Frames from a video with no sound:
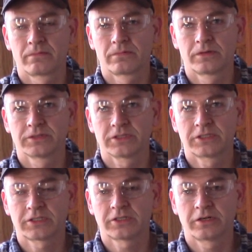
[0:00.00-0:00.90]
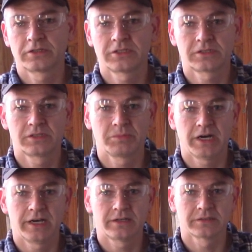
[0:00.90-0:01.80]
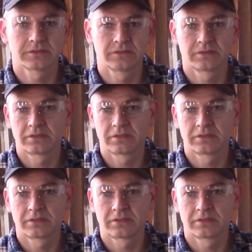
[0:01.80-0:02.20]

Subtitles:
Well, 660 miles, and